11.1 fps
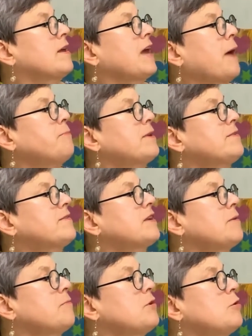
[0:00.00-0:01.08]
Captain
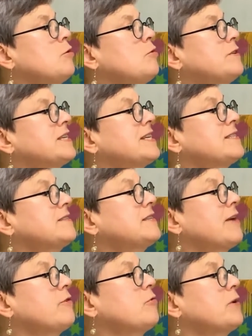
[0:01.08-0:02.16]
Skip knew, just as
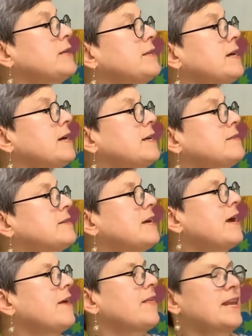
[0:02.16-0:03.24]
everyone does,
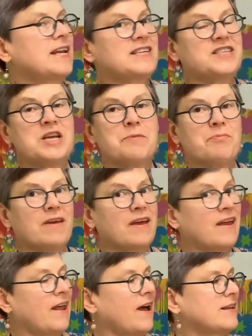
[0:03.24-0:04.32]
that a ship
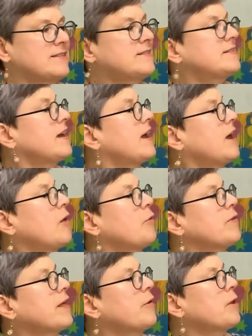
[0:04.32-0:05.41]
cannot sail
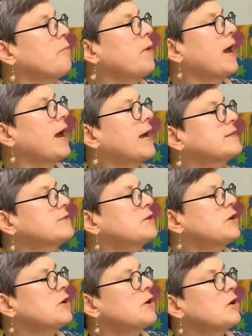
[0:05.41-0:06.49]
without a mast.
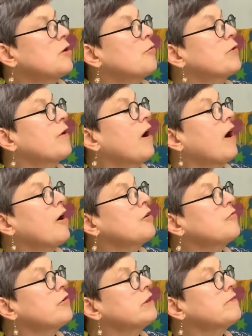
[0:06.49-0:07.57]
With a
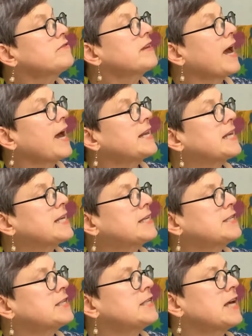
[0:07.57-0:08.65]
heart full of
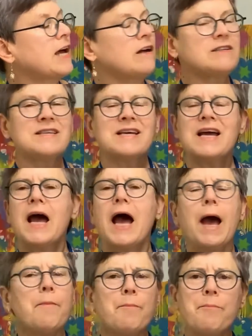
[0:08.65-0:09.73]
sadness, she yelled,
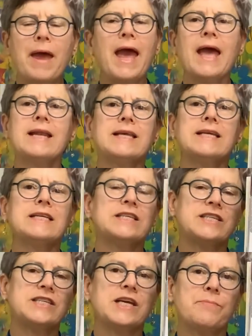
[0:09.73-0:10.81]
"Abandon
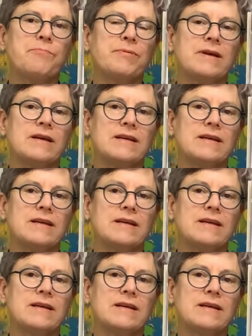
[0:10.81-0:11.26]
ship!"